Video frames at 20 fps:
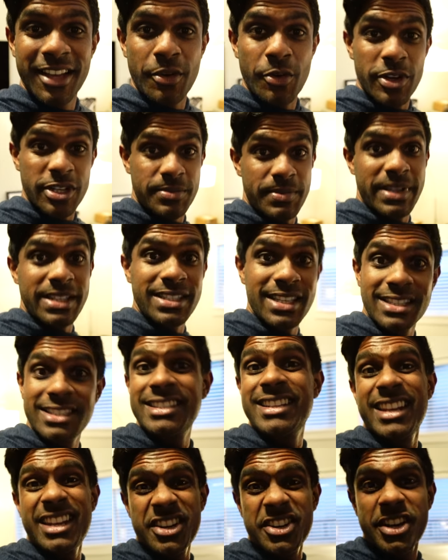which means it's
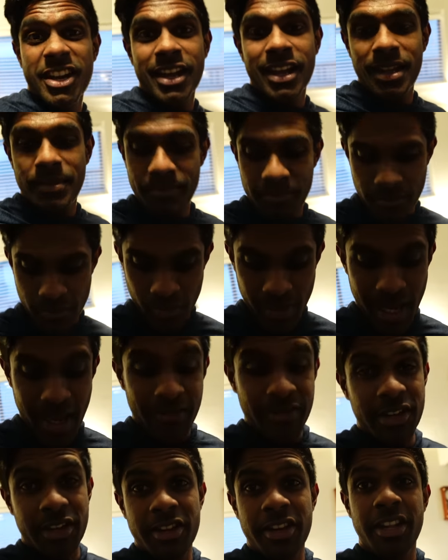dinner time. We
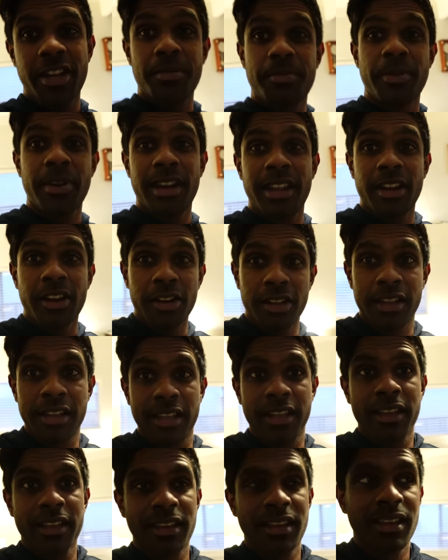have dinner here pretty
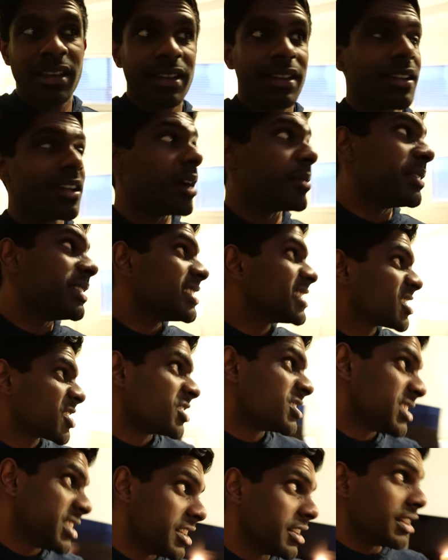early. I mean, this is
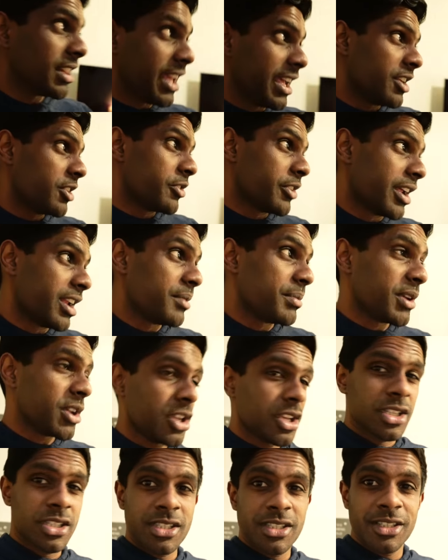considered late already
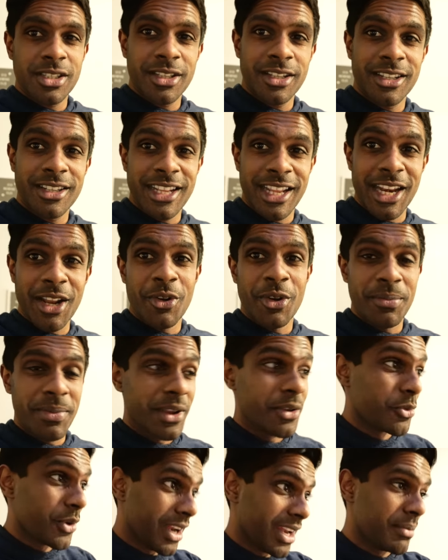because dinner would
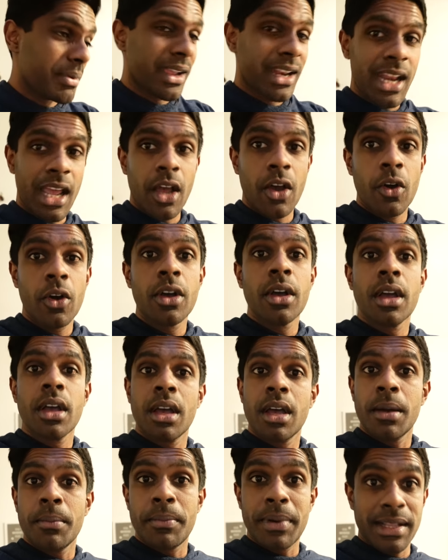be ready by now.
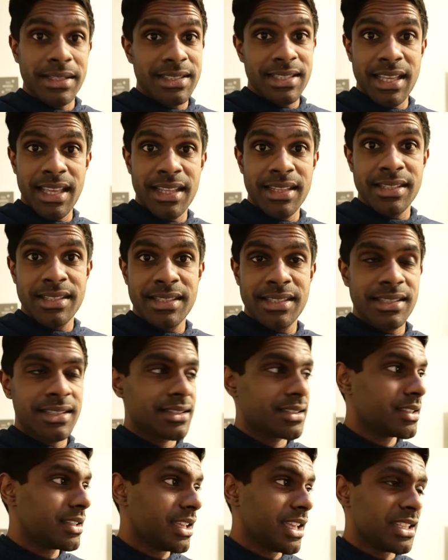But since
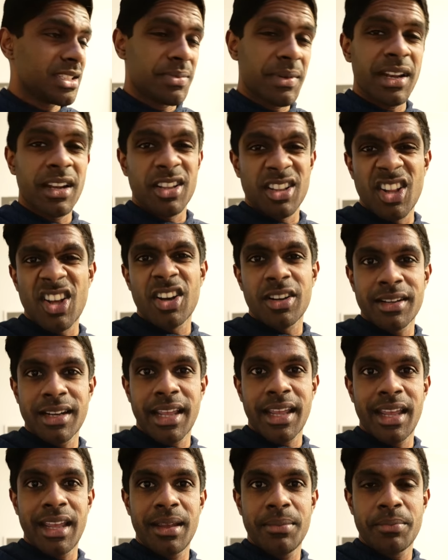it's been a long
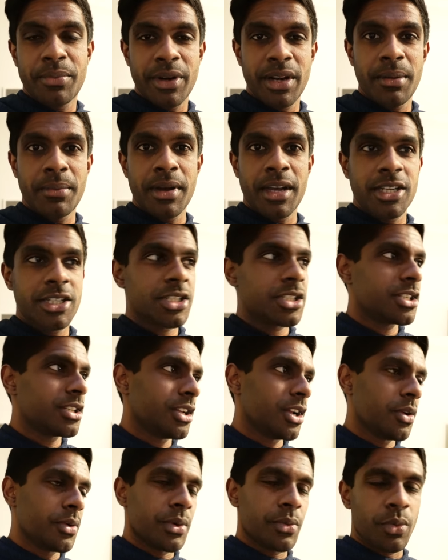day, pretty much, you
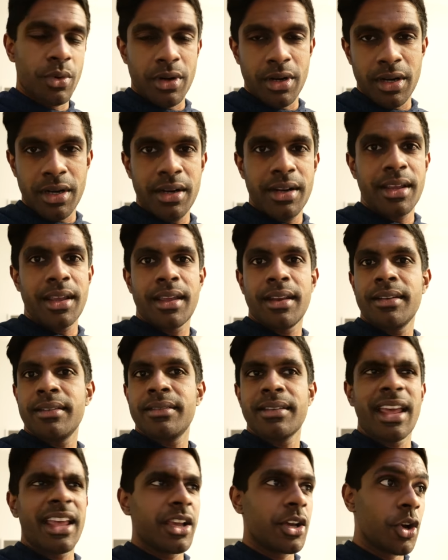know, with work,
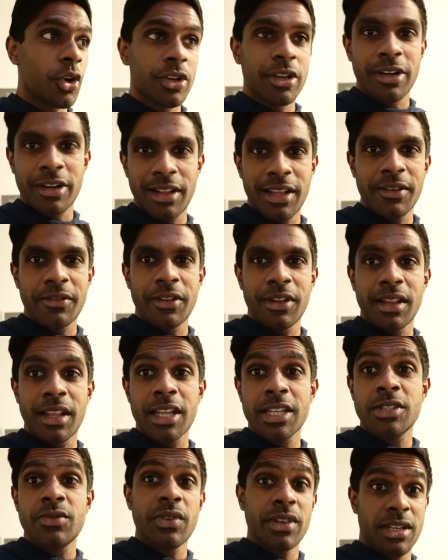and I cooked earlier for
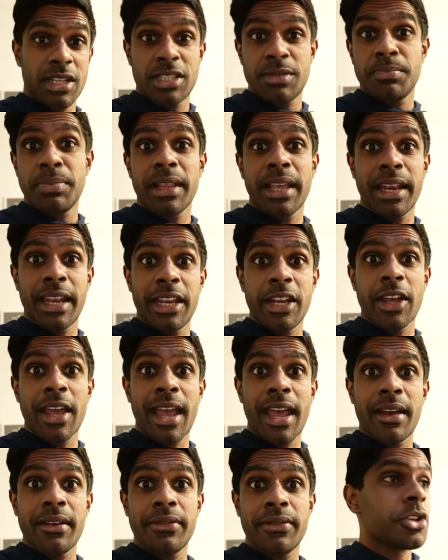lunch. We're just planning to
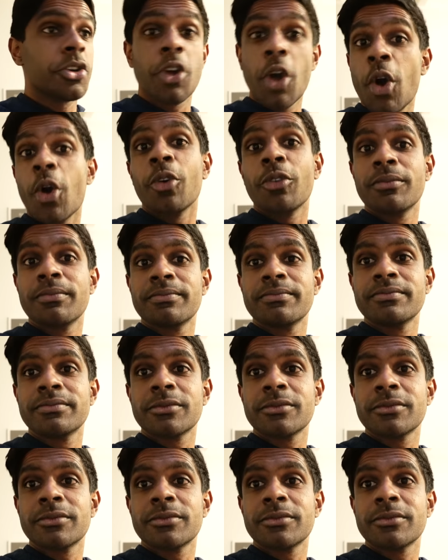have to go